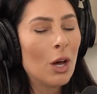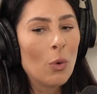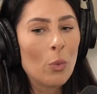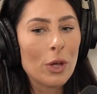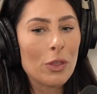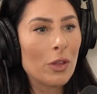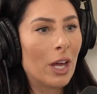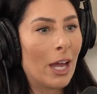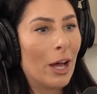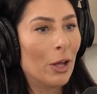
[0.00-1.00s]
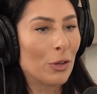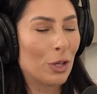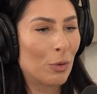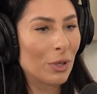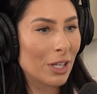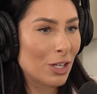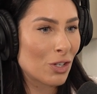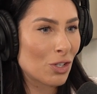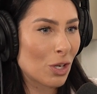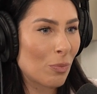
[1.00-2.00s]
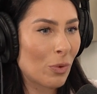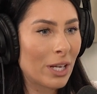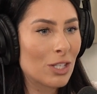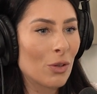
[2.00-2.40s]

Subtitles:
with a healthy relationship, right?